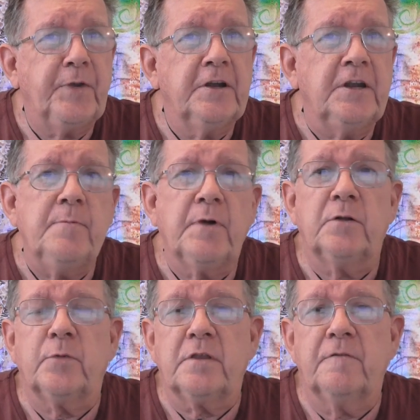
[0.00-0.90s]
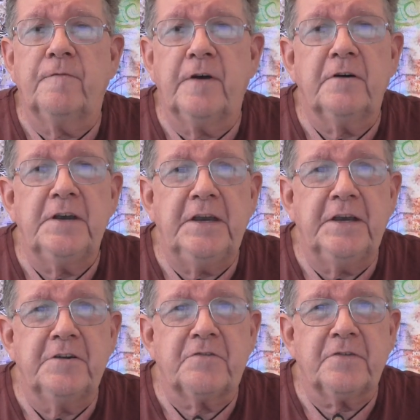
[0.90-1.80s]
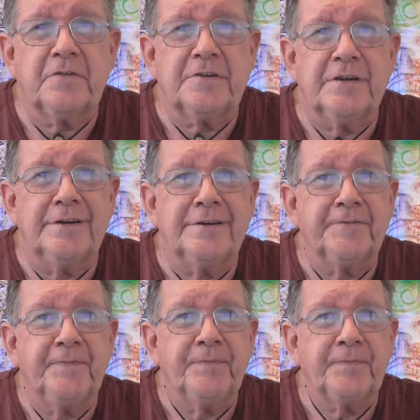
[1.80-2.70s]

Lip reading: me an email with a very interesting